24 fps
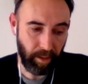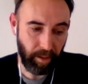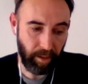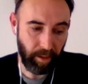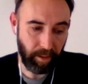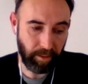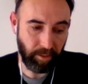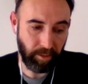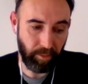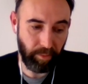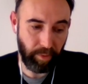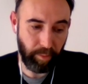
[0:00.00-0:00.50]

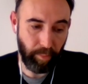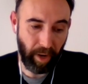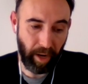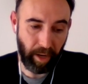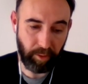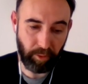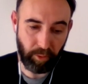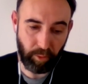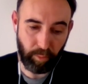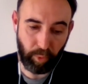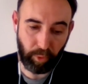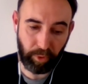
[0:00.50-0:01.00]
as a
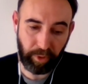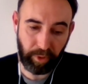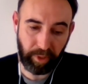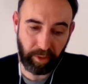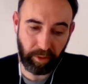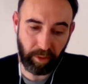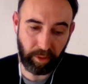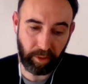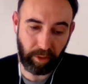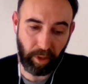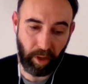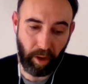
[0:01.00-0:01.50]
reminder,
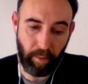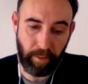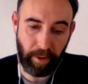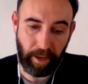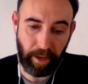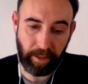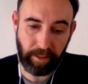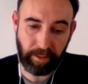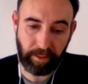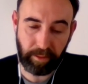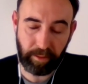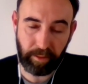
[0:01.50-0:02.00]
Booking.com
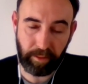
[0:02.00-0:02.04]
is